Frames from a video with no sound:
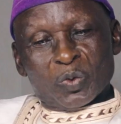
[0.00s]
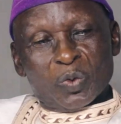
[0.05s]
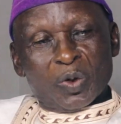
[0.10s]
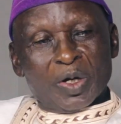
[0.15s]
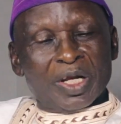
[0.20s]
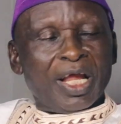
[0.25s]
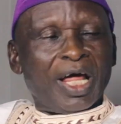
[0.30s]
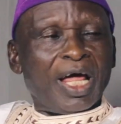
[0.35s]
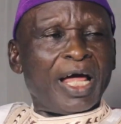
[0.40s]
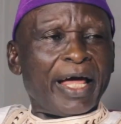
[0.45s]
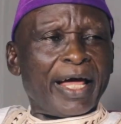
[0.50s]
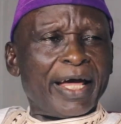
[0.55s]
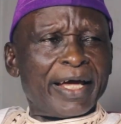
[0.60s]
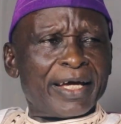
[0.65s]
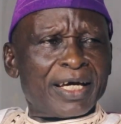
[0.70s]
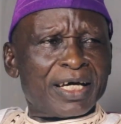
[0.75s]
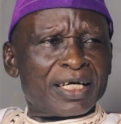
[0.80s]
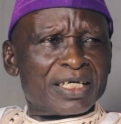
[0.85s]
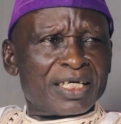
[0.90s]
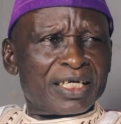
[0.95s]
Well, I
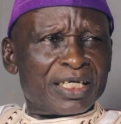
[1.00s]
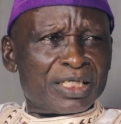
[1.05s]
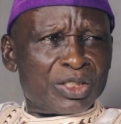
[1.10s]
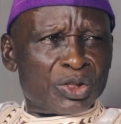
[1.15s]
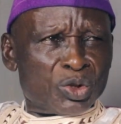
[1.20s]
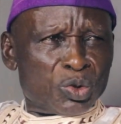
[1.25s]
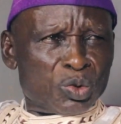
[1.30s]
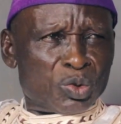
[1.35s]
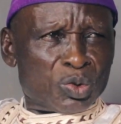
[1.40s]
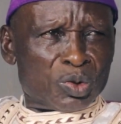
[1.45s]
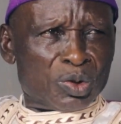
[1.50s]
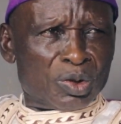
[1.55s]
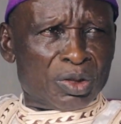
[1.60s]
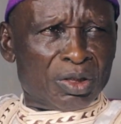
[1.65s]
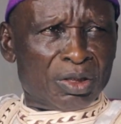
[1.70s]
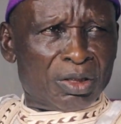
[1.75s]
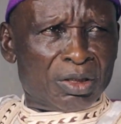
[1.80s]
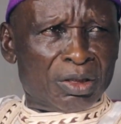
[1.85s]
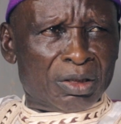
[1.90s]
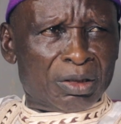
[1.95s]
agree so.
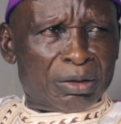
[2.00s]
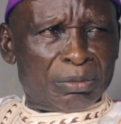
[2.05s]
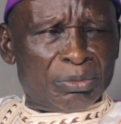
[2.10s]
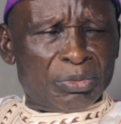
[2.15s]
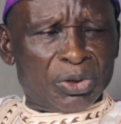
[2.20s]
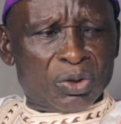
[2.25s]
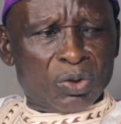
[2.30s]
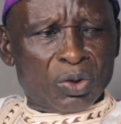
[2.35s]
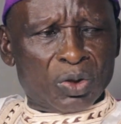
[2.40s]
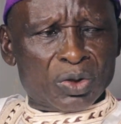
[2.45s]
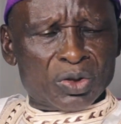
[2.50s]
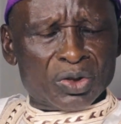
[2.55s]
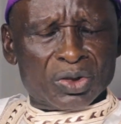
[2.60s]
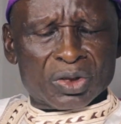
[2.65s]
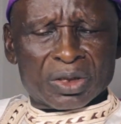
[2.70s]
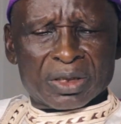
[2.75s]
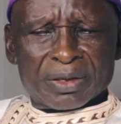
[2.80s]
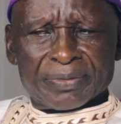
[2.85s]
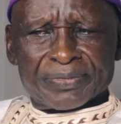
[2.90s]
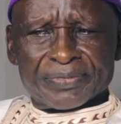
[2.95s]

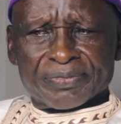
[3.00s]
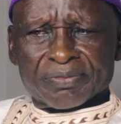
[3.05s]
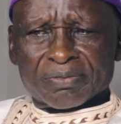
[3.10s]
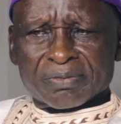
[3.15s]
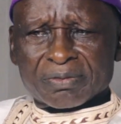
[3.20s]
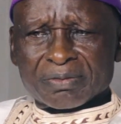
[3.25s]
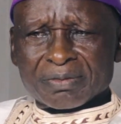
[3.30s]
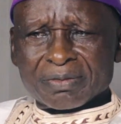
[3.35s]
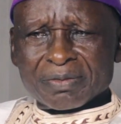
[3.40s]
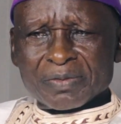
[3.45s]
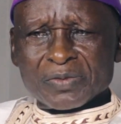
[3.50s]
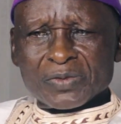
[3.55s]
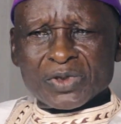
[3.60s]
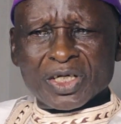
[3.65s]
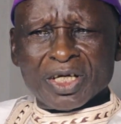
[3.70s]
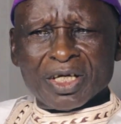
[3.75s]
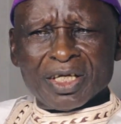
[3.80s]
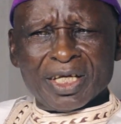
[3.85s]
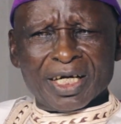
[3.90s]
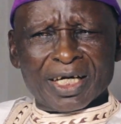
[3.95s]
Because
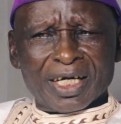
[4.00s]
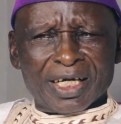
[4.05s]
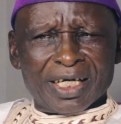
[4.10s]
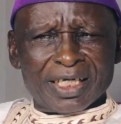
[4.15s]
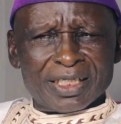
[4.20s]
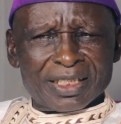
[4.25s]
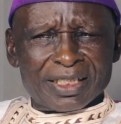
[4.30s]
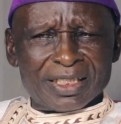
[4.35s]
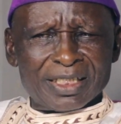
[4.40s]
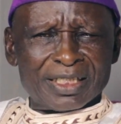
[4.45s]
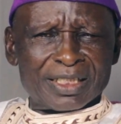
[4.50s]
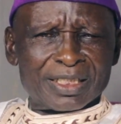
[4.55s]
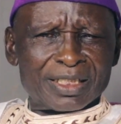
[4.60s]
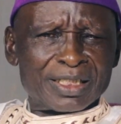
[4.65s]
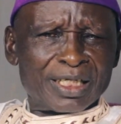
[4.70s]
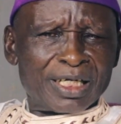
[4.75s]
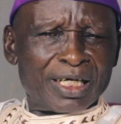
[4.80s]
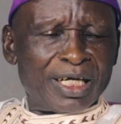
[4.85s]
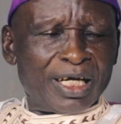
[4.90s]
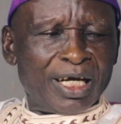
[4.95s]
the crisis
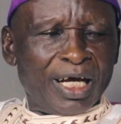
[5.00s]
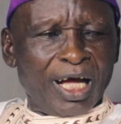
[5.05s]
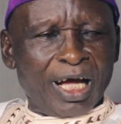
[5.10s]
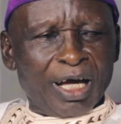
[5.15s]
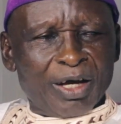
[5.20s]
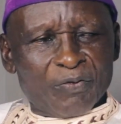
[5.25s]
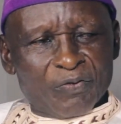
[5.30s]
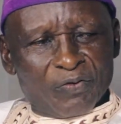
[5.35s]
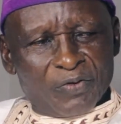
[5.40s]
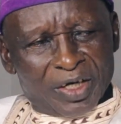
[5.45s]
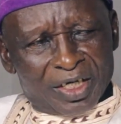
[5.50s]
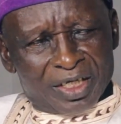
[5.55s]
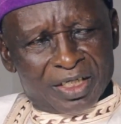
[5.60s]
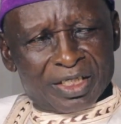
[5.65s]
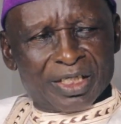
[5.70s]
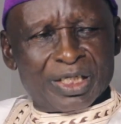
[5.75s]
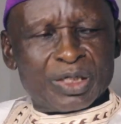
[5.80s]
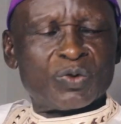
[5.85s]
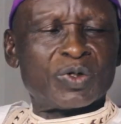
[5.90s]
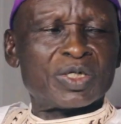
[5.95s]

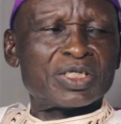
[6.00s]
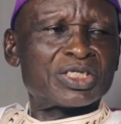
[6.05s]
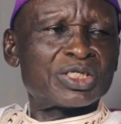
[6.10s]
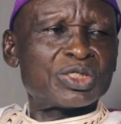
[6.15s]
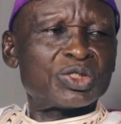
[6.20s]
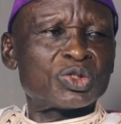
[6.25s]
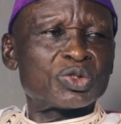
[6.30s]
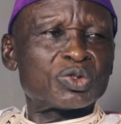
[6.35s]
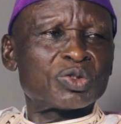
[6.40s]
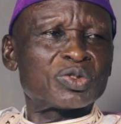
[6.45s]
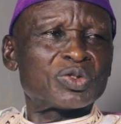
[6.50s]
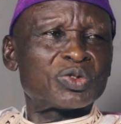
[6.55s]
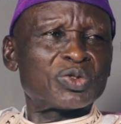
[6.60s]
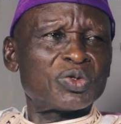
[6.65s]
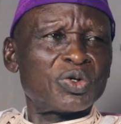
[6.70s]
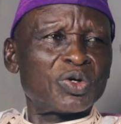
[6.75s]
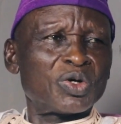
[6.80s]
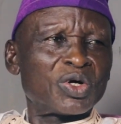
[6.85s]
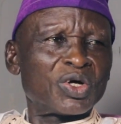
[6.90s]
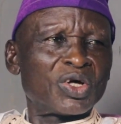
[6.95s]
affect the Western zone
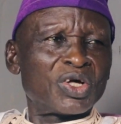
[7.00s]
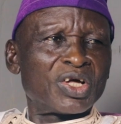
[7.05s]
too